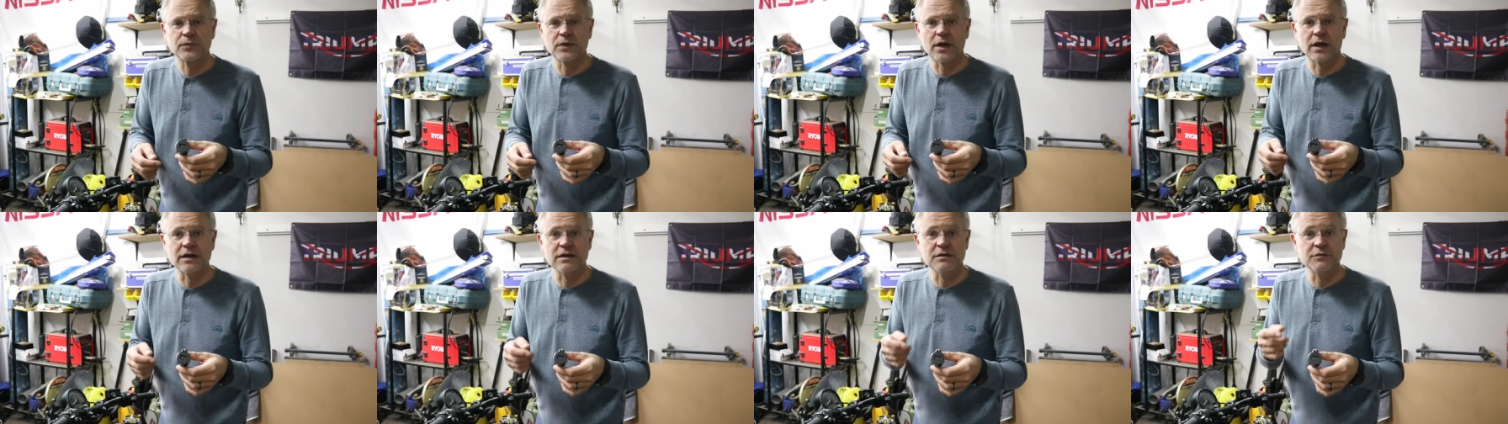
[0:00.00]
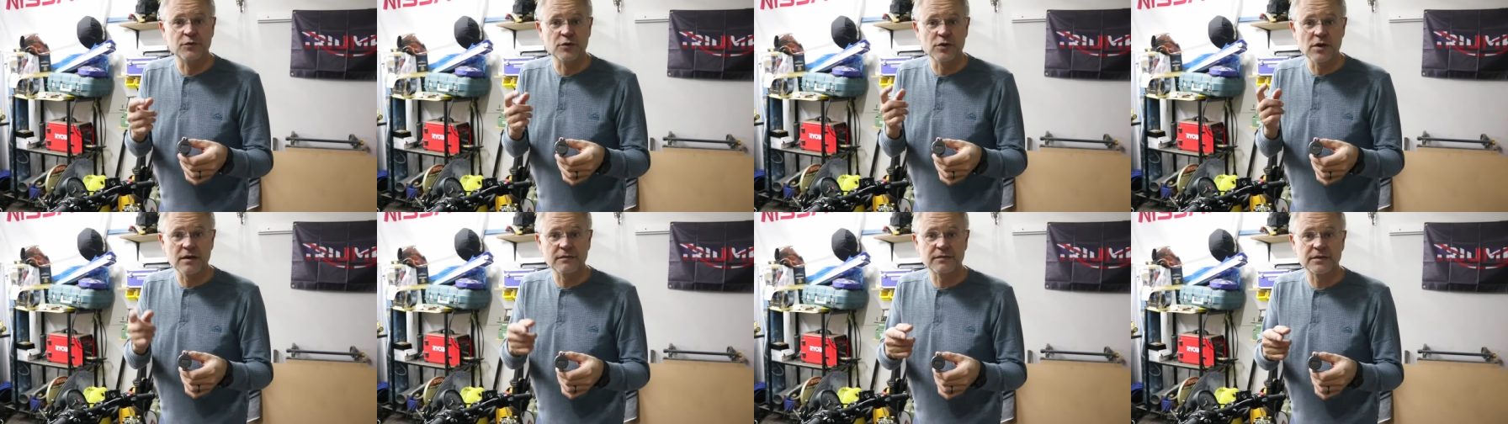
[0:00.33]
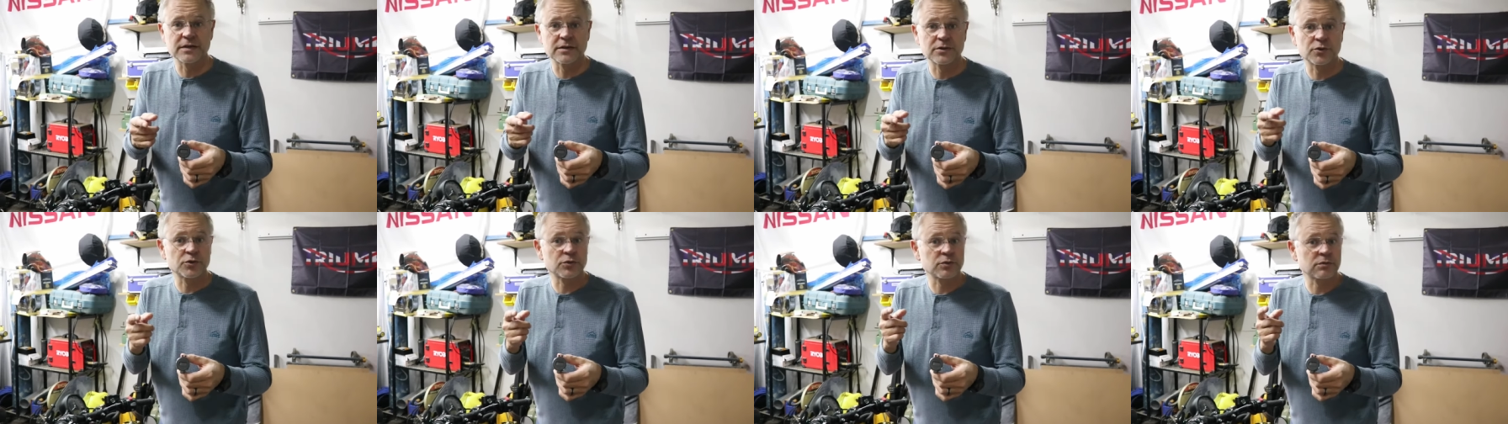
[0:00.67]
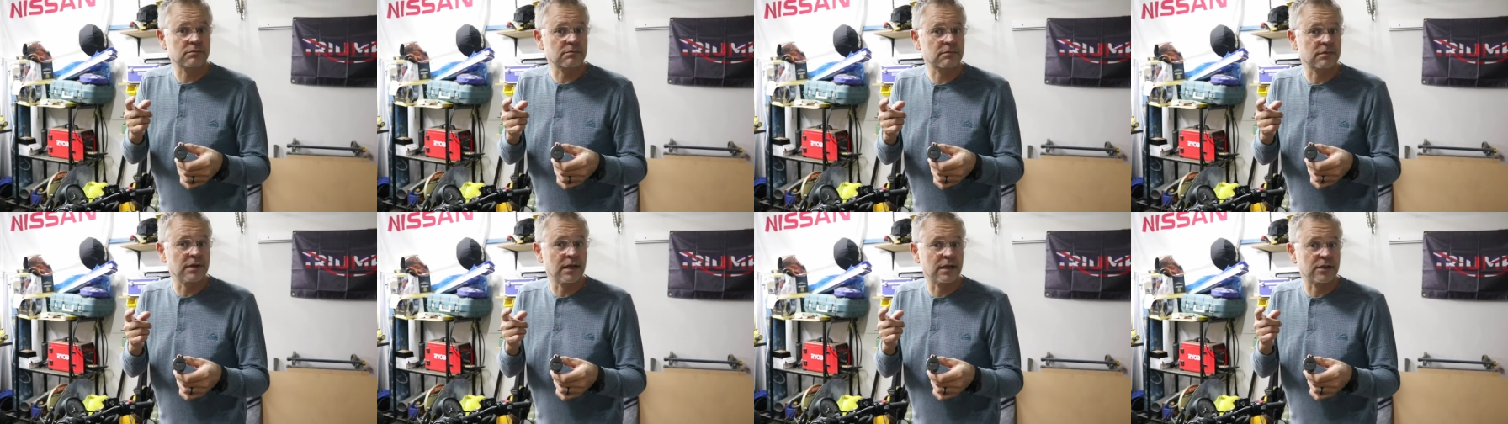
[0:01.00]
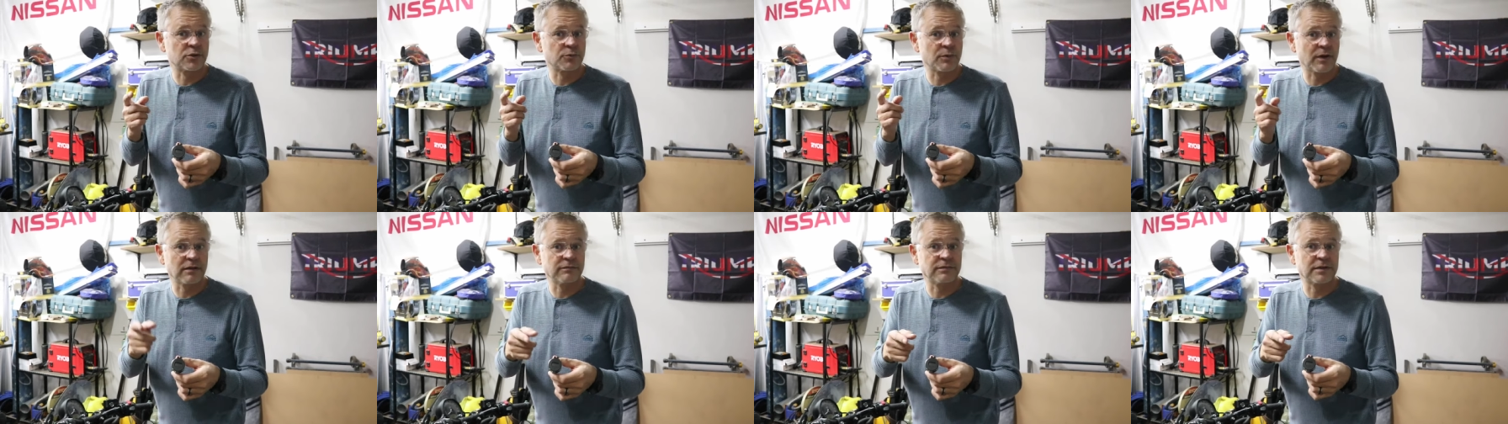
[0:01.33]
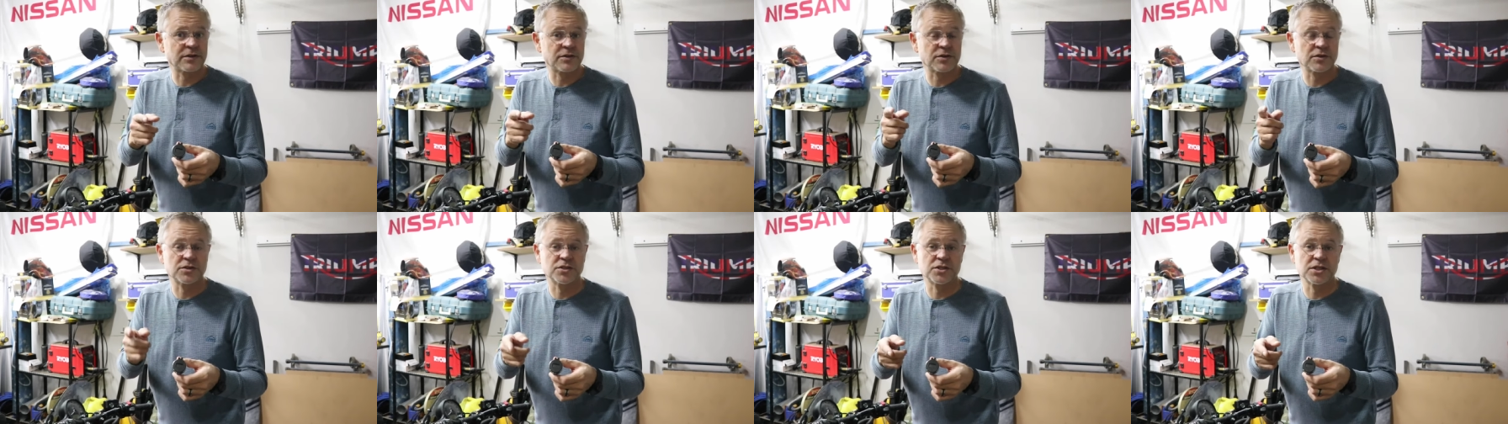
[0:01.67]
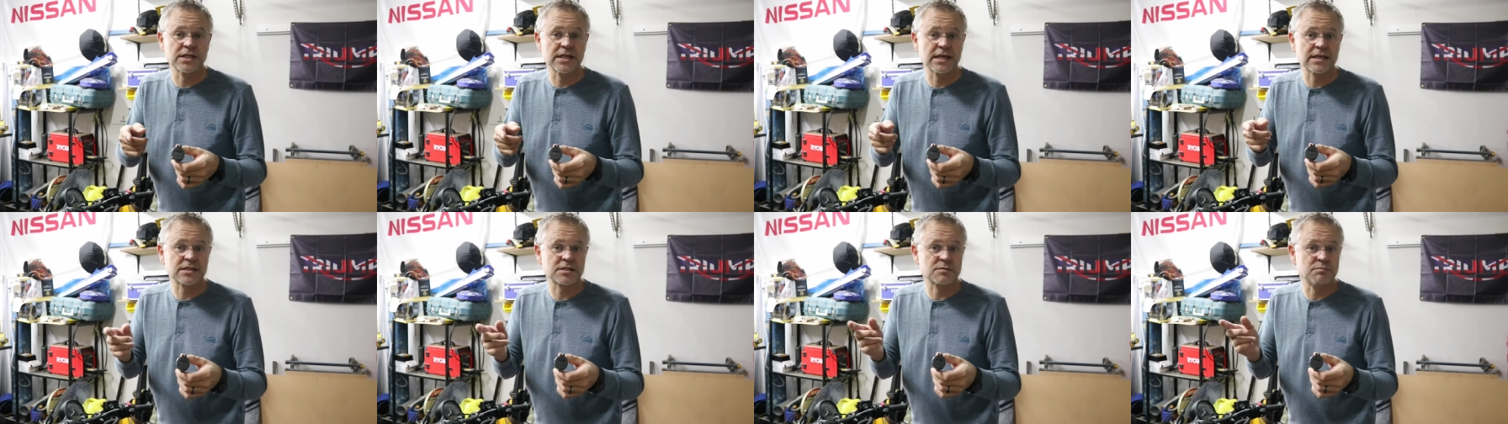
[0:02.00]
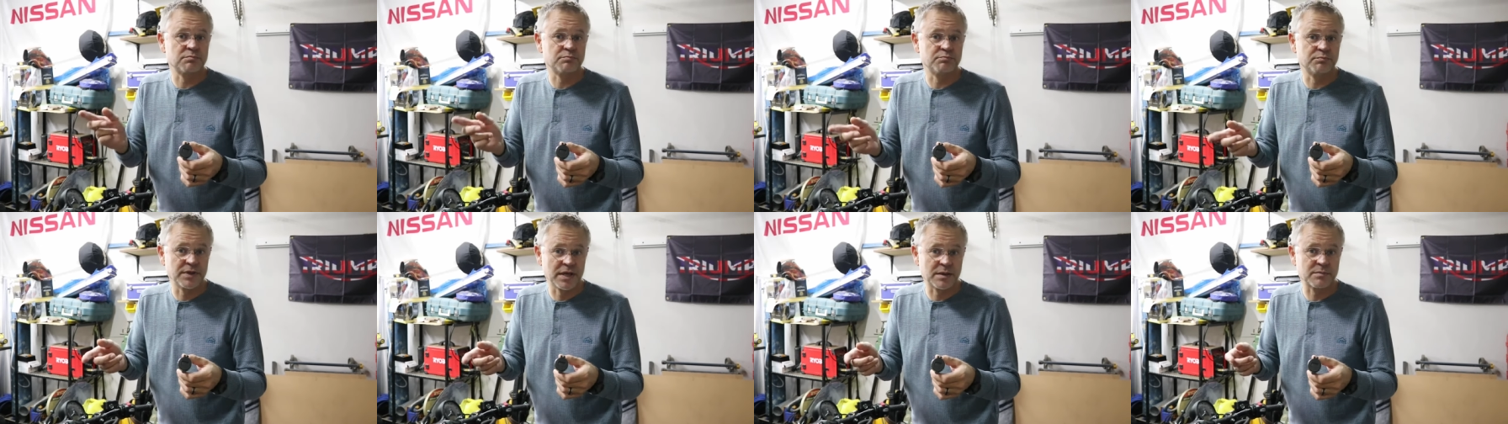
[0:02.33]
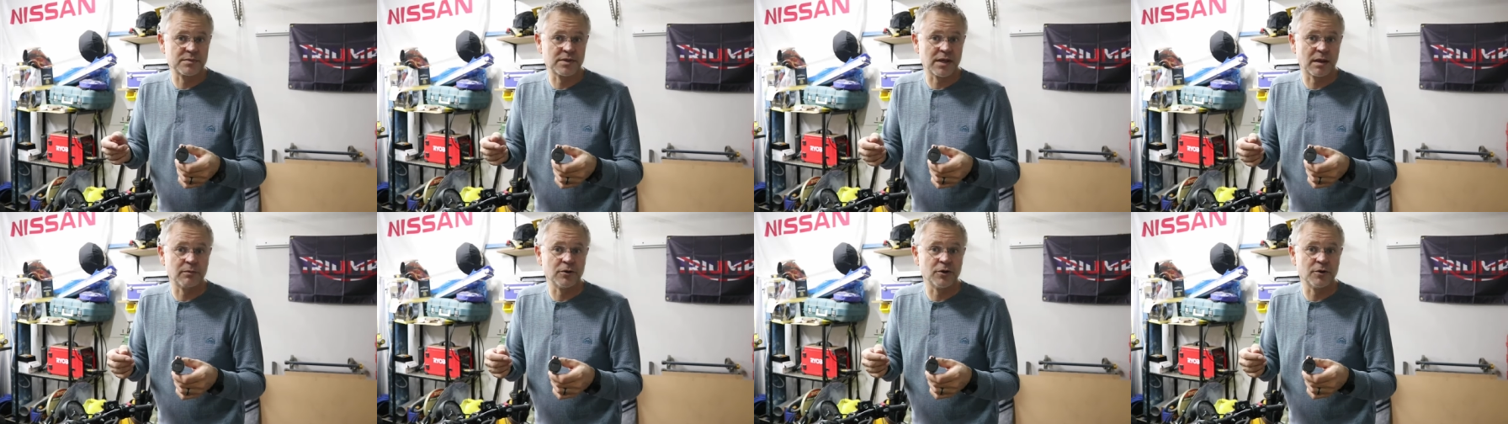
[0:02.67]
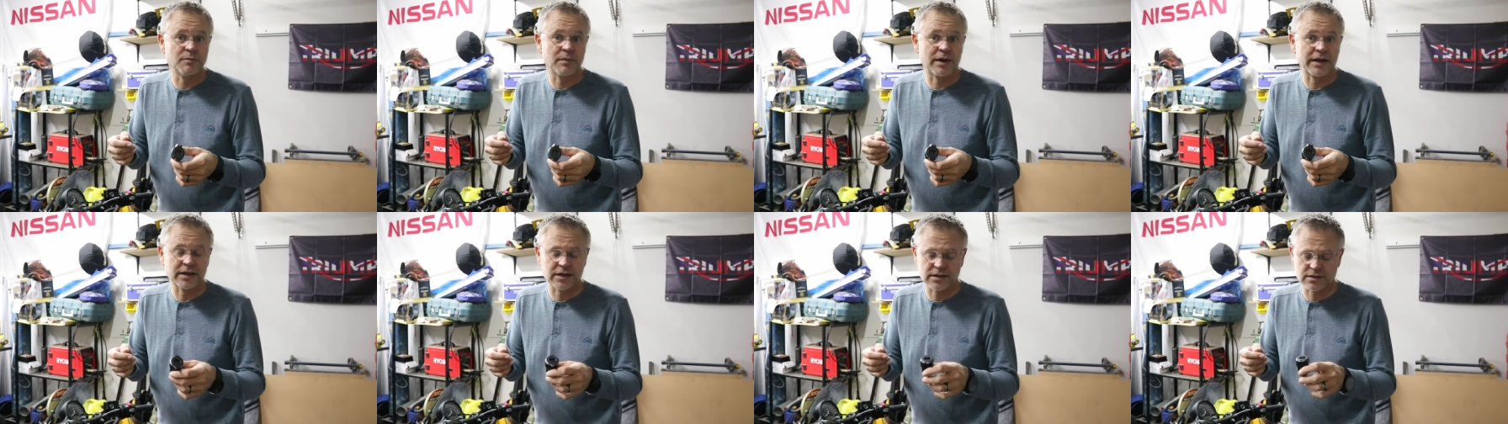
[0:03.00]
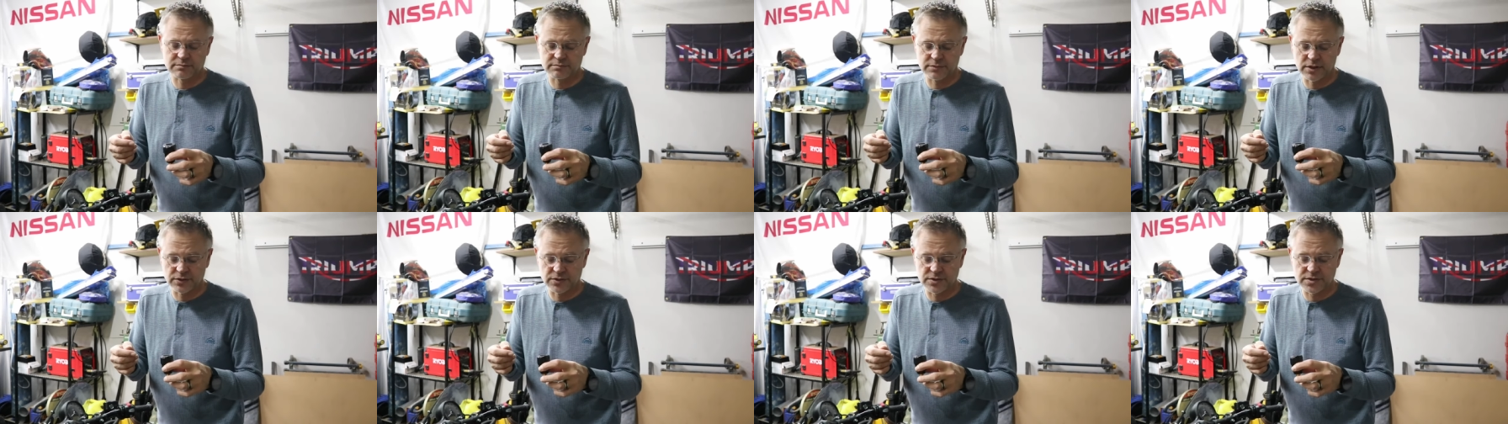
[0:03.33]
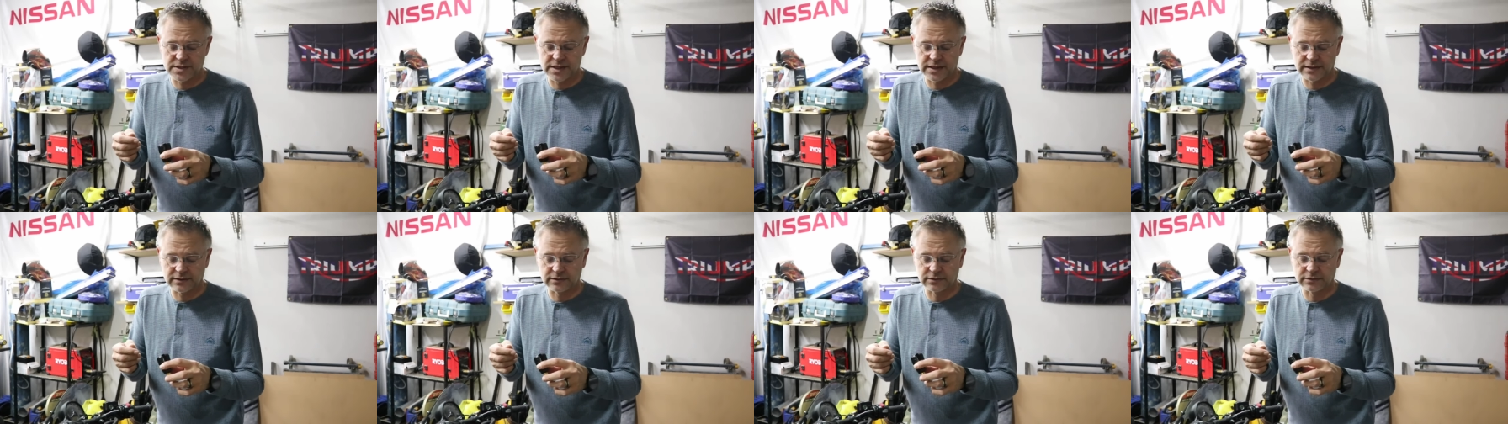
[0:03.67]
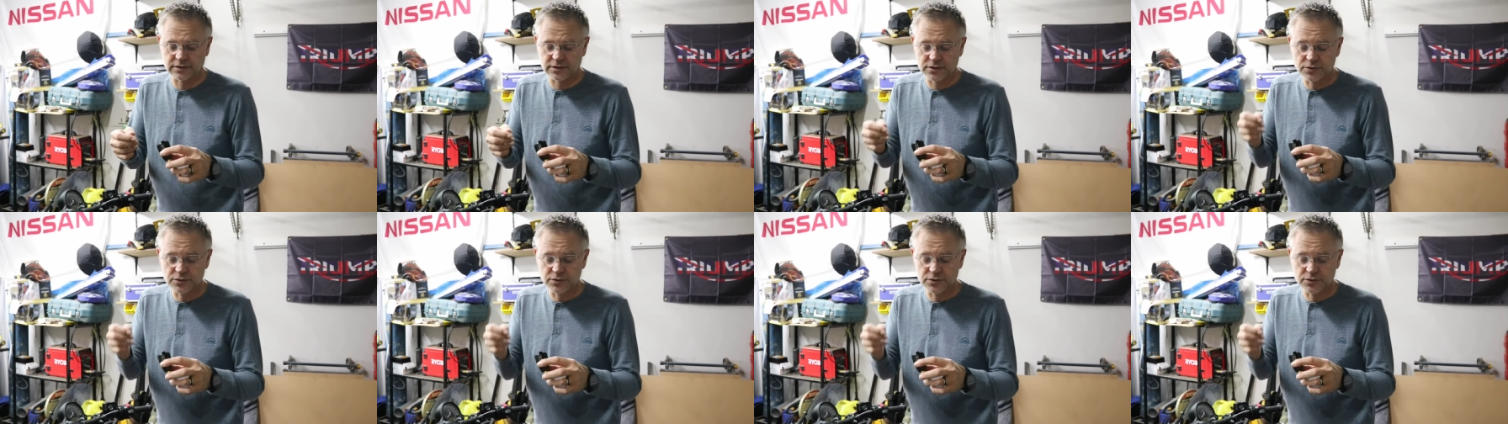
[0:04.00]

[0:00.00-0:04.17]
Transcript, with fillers: Now if you have a 1200 GS BMW motorcycle,